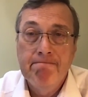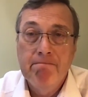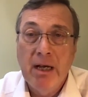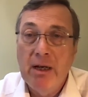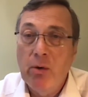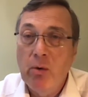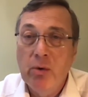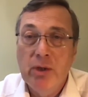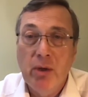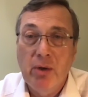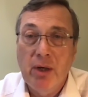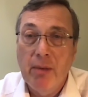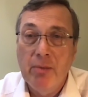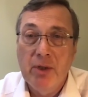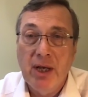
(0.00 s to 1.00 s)
And it also
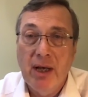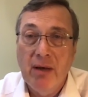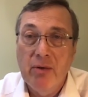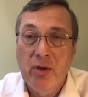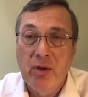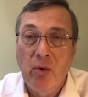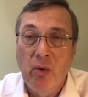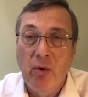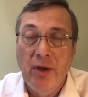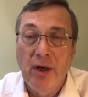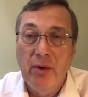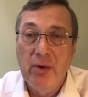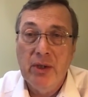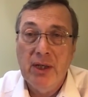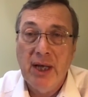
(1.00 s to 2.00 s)
comes down to all
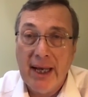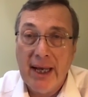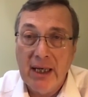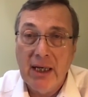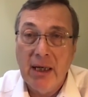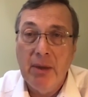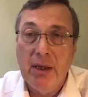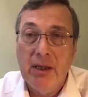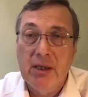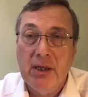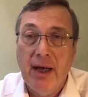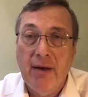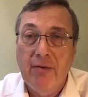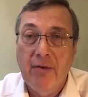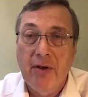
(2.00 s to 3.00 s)
those academic
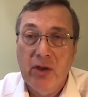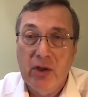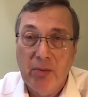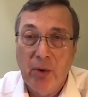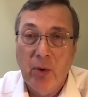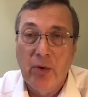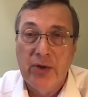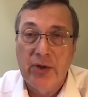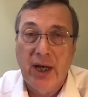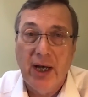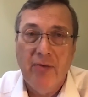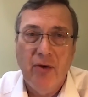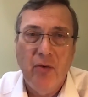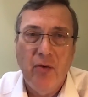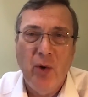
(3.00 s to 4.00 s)
staff and support
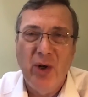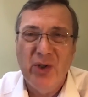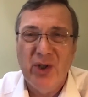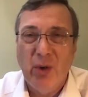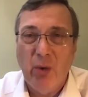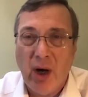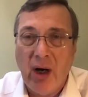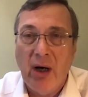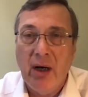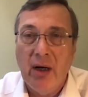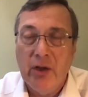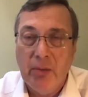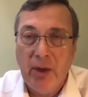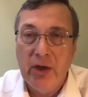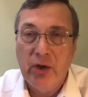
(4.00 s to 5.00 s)
staff who work so hard
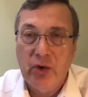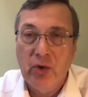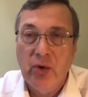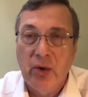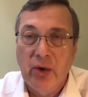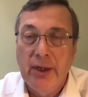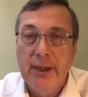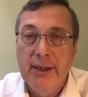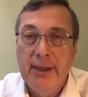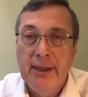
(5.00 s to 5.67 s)
to make sure